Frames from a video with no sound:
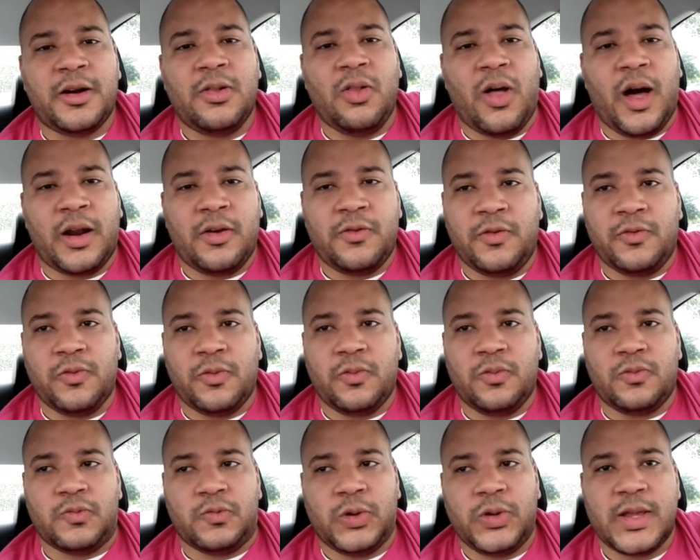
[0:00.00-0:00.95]
on
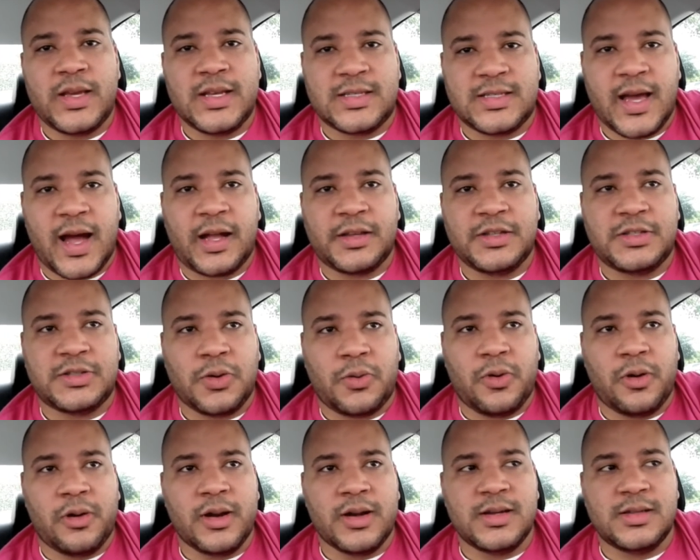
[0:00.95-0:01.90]
Saturday. There
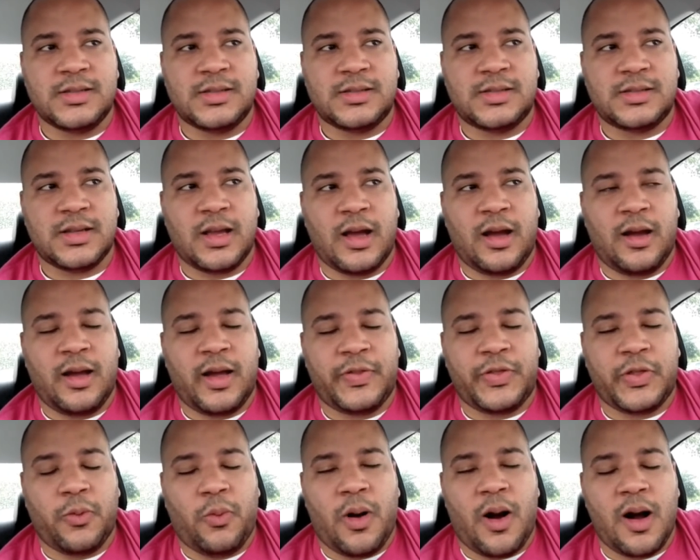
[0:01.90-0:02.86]
was a woman
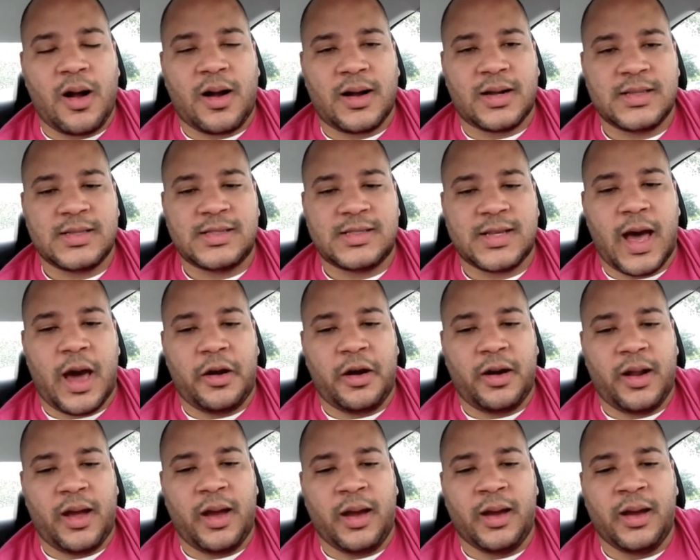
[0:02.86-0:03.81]
there. There was a rose
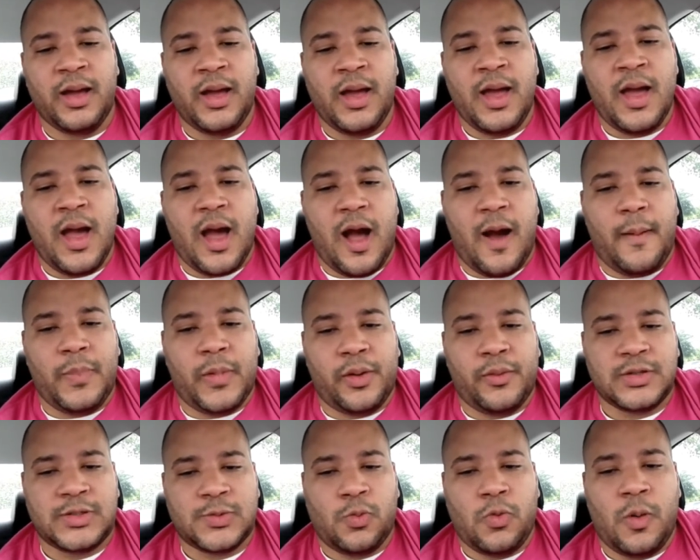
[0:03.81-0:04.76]
ceremony at the
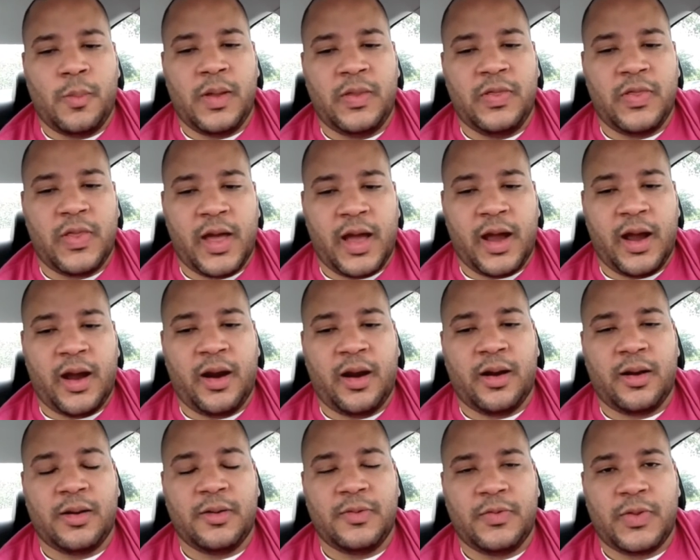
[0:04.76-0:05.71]
end
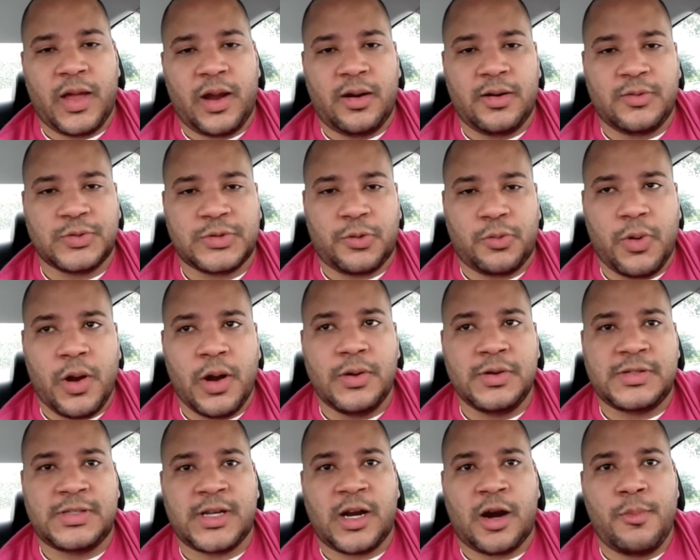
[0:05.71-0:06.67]
where
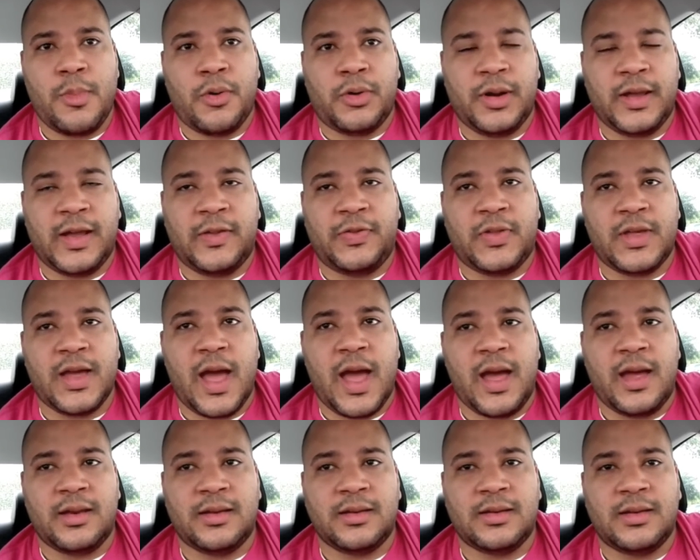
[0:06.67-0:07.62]
they
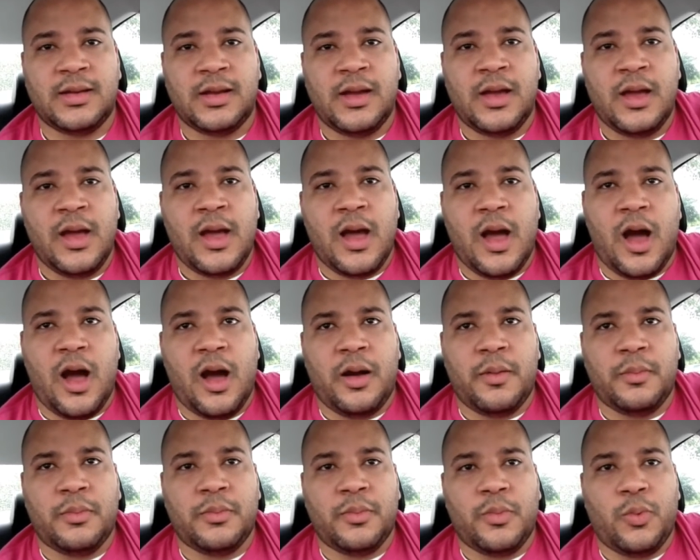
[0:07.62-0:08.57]
call
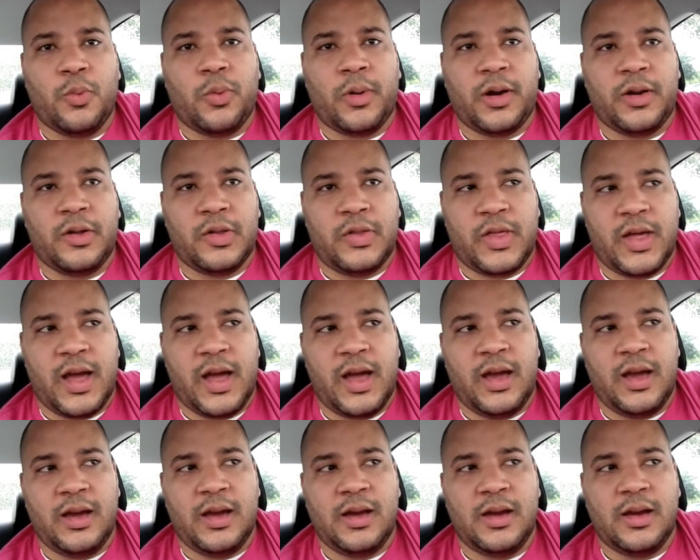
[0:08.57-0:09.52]
out the
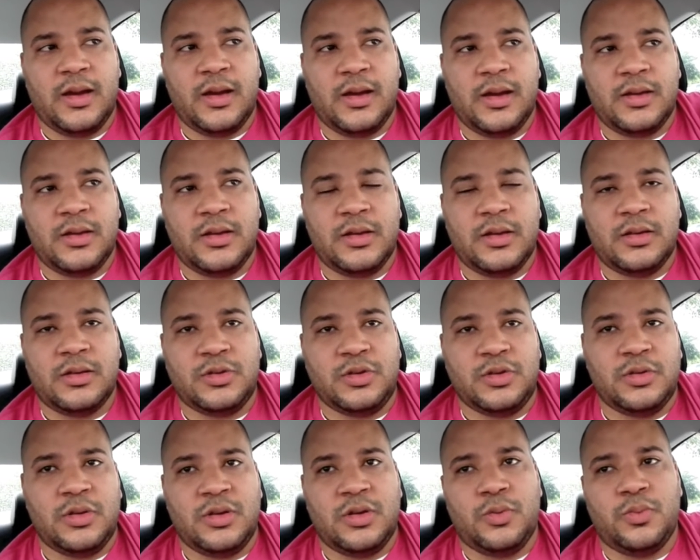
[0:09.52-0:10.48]
deceased
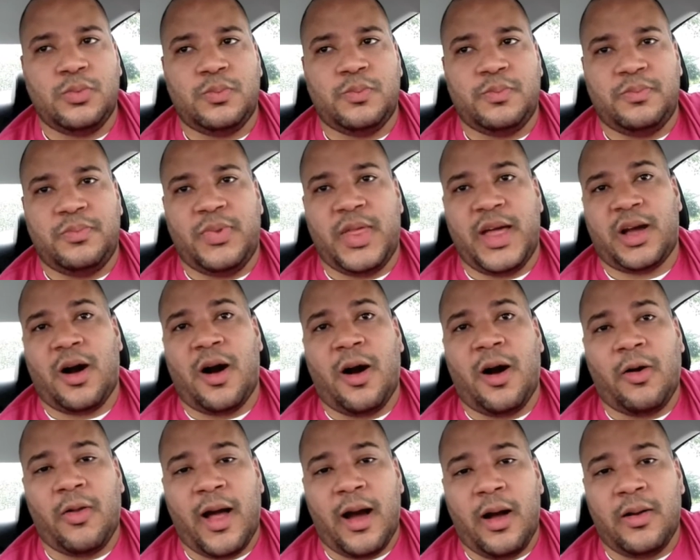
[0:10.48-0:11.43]
name, and
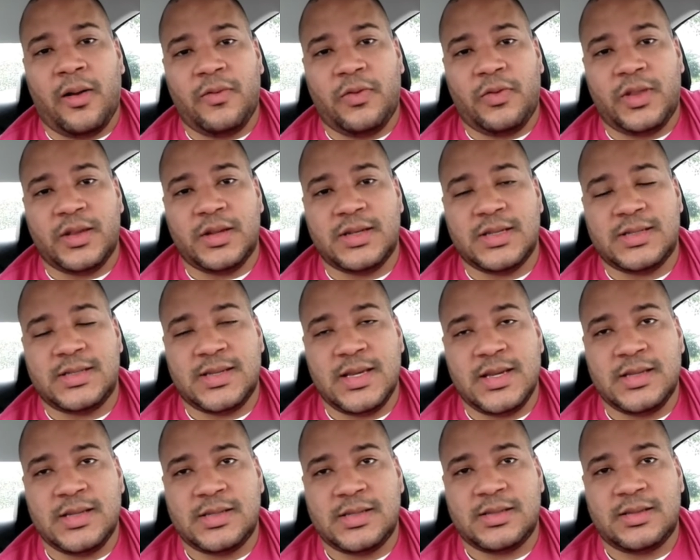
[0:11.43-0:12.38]
you walked up there and picked
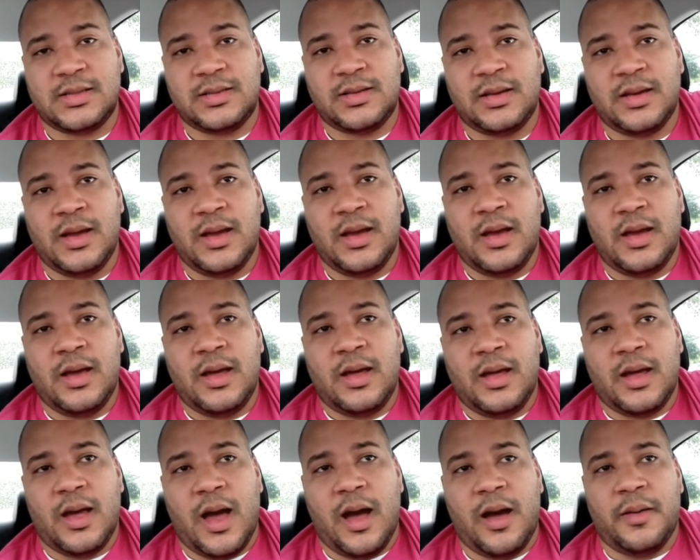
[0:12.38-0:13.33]
up a rose.
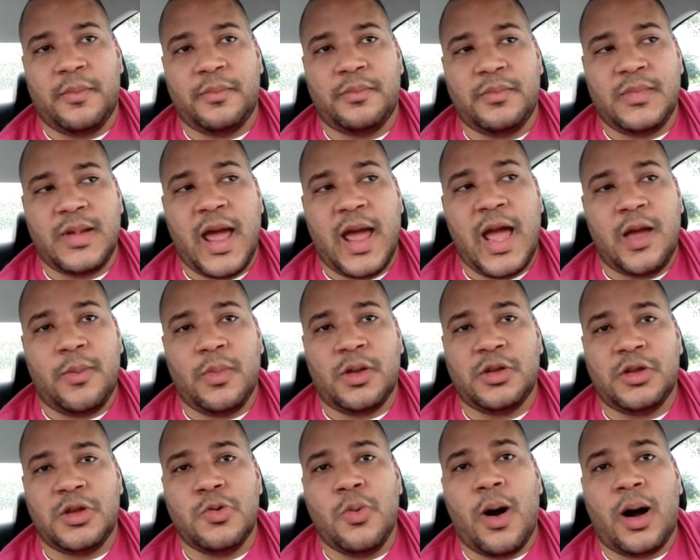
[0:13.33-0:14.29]
And they
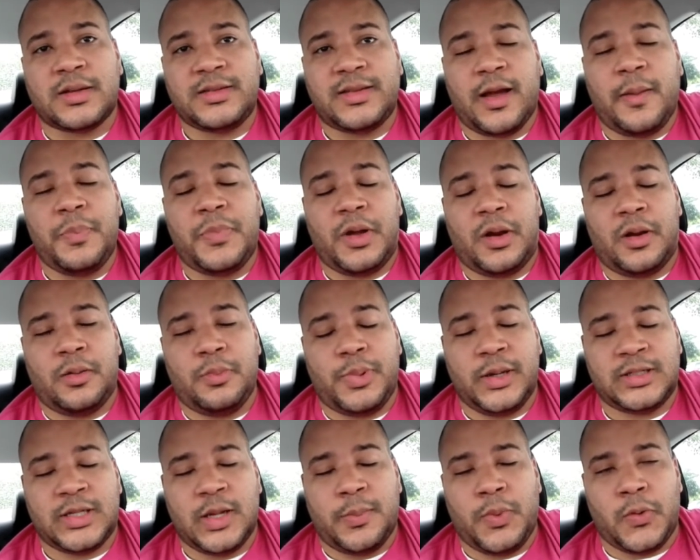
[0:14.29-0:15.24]
asked if there was
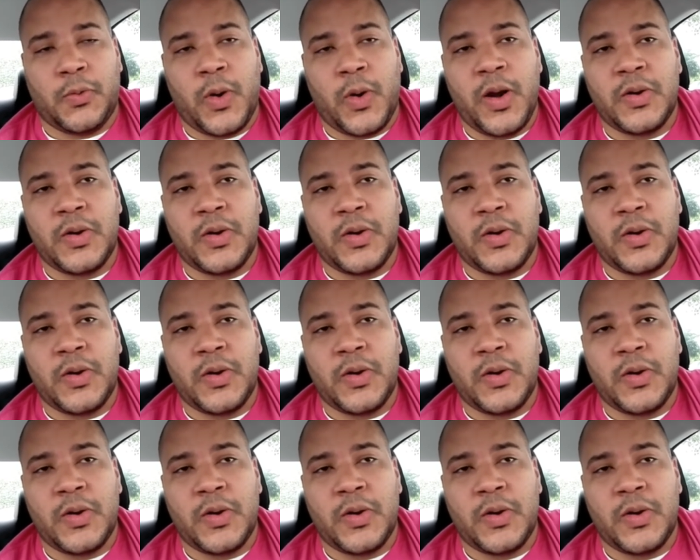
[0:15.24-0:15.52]
anybody